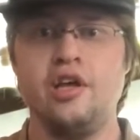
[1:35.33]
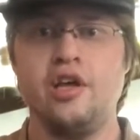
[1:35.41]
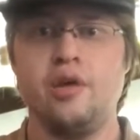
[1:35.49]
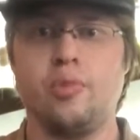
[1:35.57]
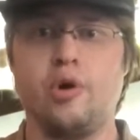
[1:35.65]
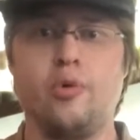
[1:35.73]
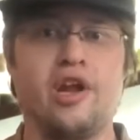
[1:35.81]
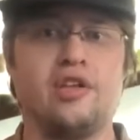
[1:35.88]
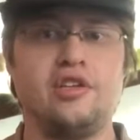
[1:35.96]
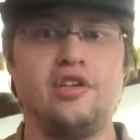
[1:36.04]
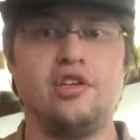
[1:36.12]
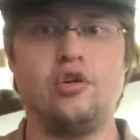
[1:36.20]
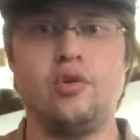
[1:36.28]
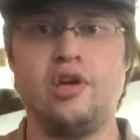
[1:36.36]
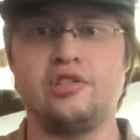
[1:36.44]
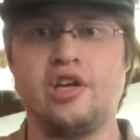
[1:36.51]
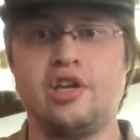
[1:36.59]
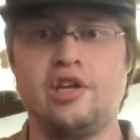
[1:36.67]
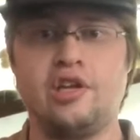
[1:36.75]
But what I did do is
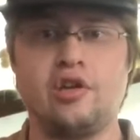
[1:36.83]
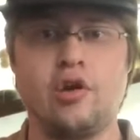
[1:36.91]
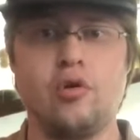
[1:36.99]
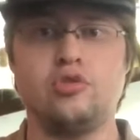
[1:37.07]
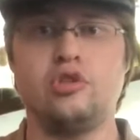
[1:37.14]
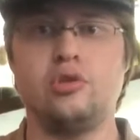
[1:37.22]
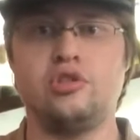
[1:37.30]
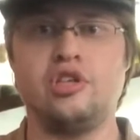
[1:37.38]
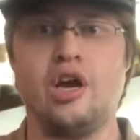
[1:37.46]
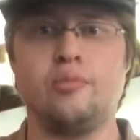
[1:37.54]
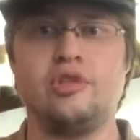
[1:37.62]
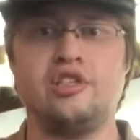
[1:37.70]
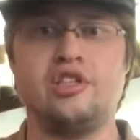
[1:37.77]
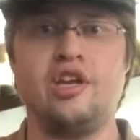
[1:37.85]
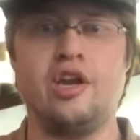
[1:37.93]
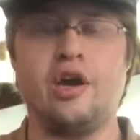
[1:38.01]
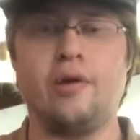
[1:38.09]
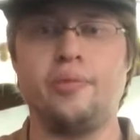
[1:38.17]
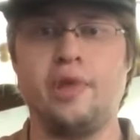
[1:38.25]
I did go to Shop Disney.
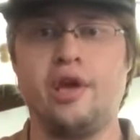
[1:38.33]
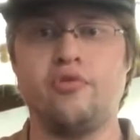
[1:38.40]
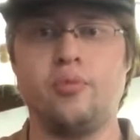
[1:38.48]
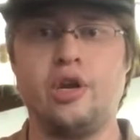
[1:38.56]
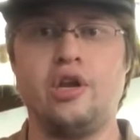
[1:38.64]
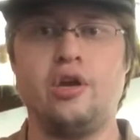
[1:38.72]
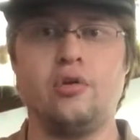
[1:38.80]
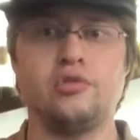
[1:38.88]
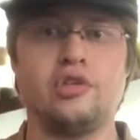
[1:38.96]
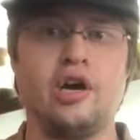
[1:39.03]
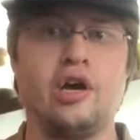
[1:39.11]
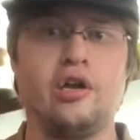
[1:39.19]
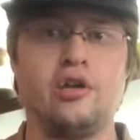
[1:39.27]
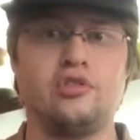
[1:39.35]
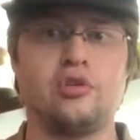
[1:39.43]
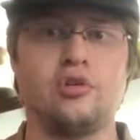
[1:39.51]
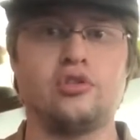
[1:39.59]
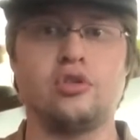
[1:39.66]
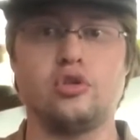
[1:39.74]
Now, everybody knows on
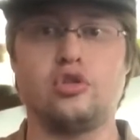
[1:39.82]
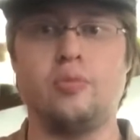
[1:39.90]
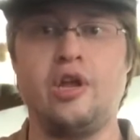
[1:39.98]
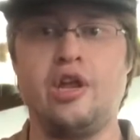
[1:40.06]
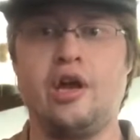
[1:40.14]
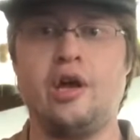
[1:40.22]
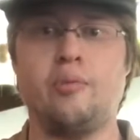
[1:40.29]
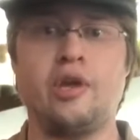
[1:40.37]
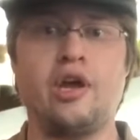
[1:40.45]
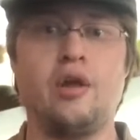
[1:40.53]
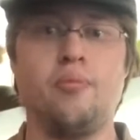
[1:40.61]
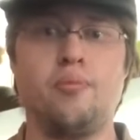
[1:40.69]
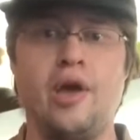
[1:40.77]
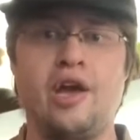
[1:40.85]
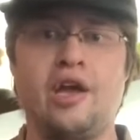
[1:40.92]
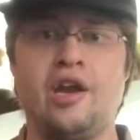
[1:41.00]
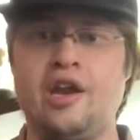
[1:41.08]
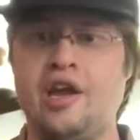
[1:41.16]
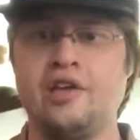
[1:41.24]
sort of social media, I've been kind of
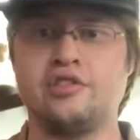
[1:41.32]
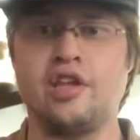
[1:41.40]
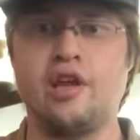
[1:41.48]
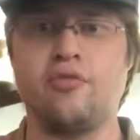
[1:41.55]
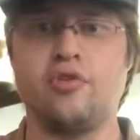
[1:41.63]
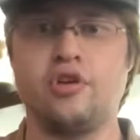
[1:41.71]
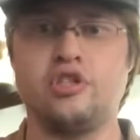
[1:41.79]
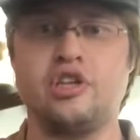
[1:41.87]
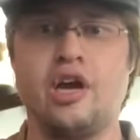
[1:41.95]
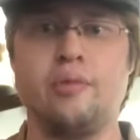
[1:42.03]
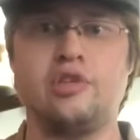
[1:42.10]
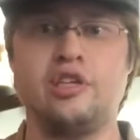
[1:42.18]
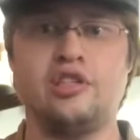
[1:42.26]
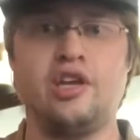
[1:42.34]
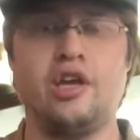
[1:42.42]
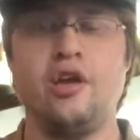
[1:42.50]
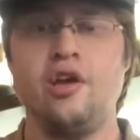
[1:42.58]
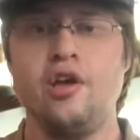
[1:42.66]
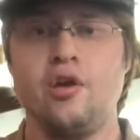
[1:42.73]
begging and asking for Shop
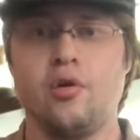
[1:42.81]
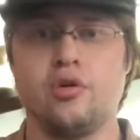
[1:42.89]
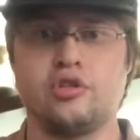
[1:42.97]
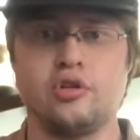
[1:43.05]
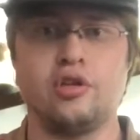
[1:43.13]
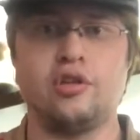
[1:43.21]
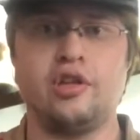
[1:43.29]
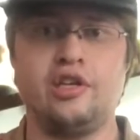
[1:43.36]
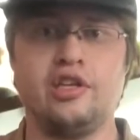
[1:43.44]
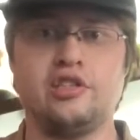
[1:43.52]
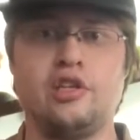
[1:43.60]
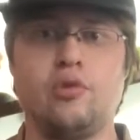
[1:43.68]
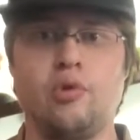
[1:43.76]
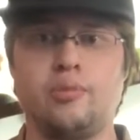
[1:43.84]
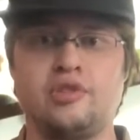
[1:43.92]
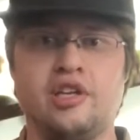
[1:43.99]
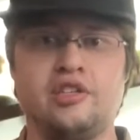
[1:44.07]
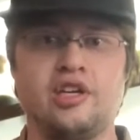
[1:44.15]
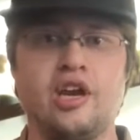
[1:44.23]
Disney, or sort of the Disney
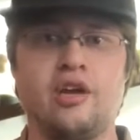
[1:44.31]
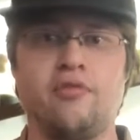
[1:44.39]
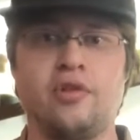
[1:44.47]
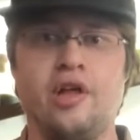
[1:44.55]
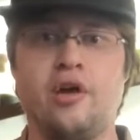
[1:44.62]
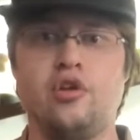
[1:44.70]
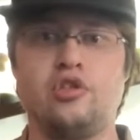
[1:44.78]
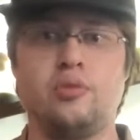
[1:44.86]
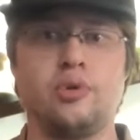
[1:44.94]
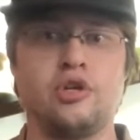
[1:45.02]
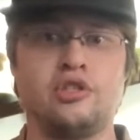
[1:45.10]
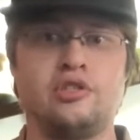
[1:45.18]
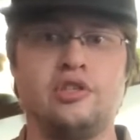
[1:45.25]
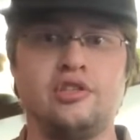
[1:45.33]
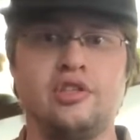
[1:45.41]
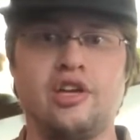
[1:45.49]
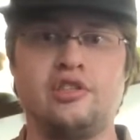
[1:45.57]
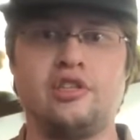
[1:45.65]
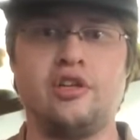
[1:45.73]
website, to kind of allow you to purchase these
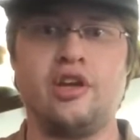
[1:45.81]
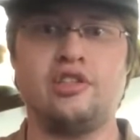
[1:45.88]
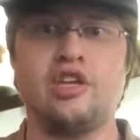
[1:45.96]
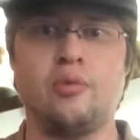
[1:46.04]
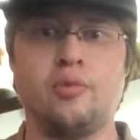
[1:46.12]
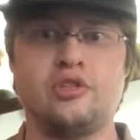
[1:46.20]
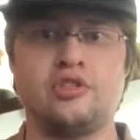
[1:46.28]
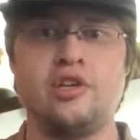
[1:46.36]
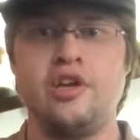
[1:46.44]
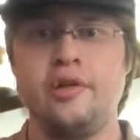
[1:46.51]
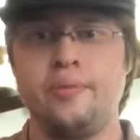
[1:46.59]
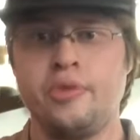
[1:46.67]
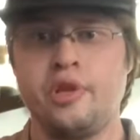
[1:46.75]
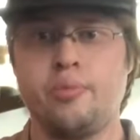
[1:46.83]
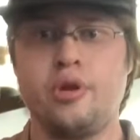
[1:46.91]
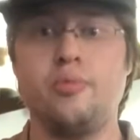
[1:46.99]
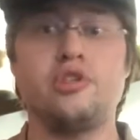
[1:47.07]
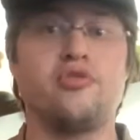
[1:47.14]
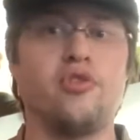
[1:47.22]
Legacy lightsabers
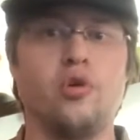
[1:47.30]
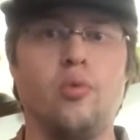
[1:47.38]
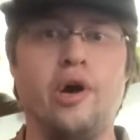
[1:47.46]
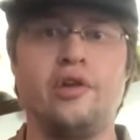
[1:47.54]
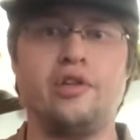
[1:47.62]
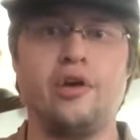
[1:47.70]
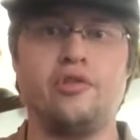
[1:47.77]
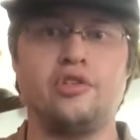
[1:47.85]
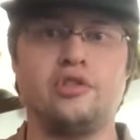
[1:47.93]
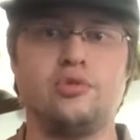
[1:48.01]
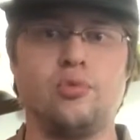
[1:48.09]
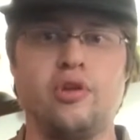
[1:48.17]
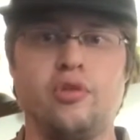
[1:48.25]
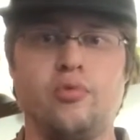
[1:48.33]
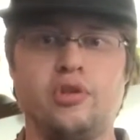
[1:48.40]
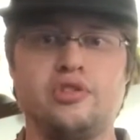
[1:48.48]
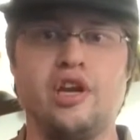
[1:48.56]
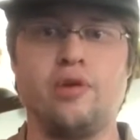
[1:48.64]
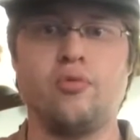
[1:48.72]
pretty much for a while now. This is one of the
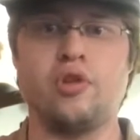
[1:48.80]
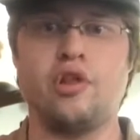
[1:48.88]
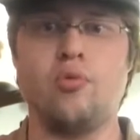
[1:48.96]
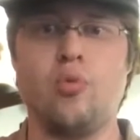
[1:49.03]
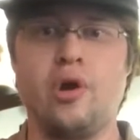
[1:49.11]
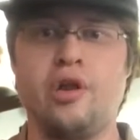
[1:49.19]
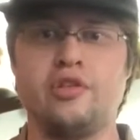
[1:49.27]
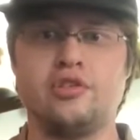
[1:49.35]
ones that I really wanted.